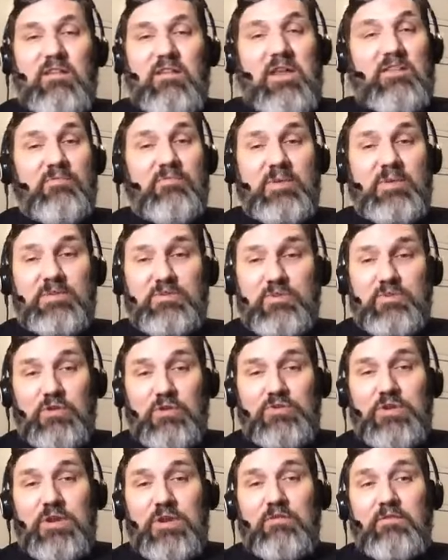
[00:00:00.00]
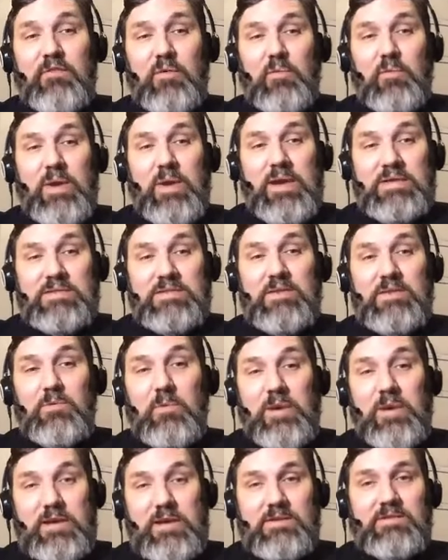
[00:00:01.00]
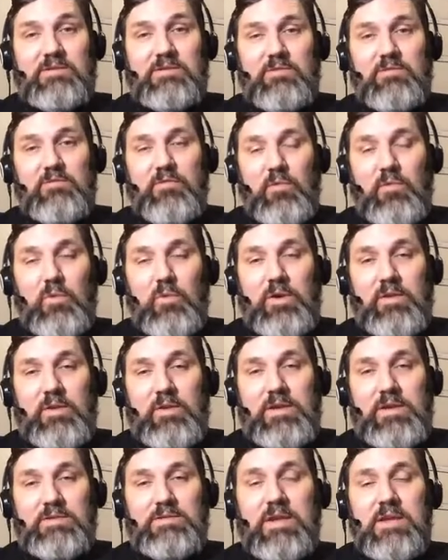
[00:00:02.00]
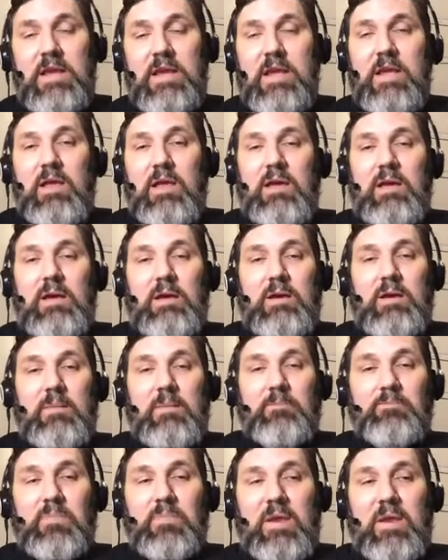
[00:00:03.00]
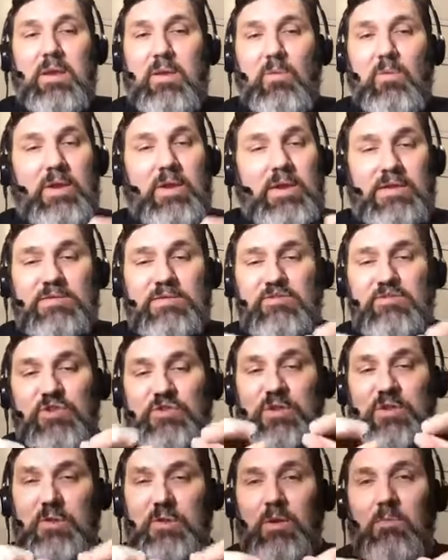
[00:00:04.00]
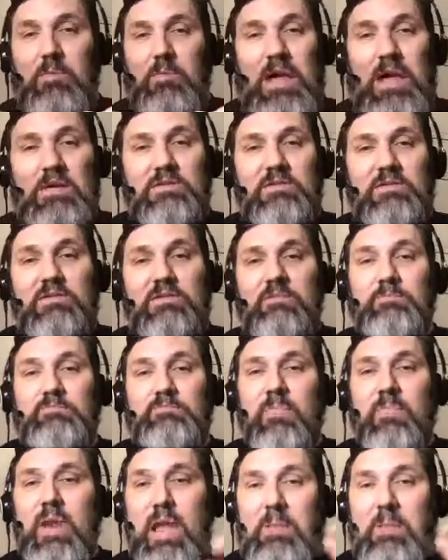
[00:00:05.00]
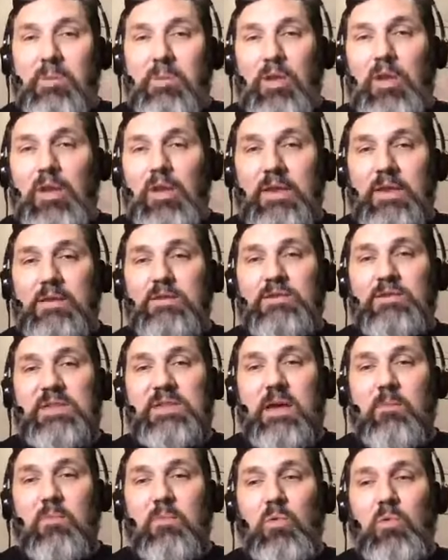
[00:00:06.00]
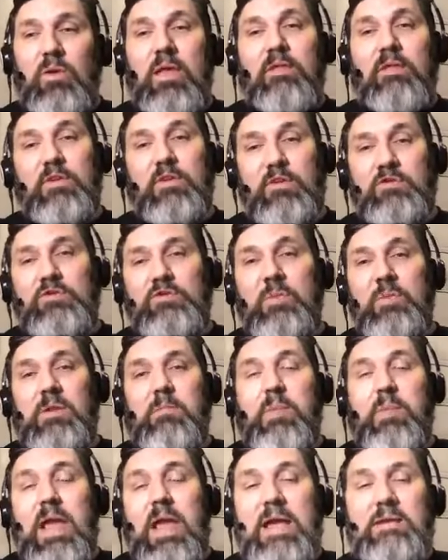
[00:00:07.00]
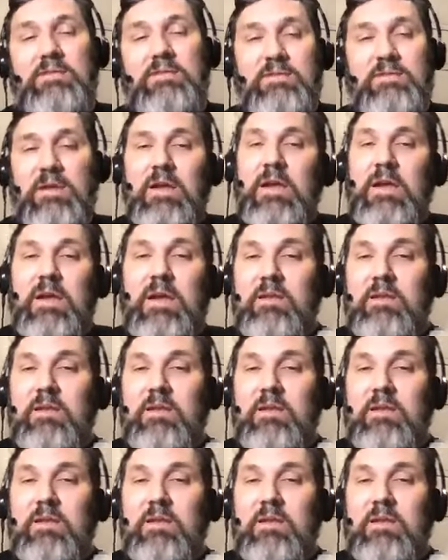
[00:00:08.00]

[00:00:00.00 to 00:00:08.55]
I, have been searching for weeks and weeks for one of these. Um, and, and what it is is just a little box. I plug it into the soundboard. I've used them in the past.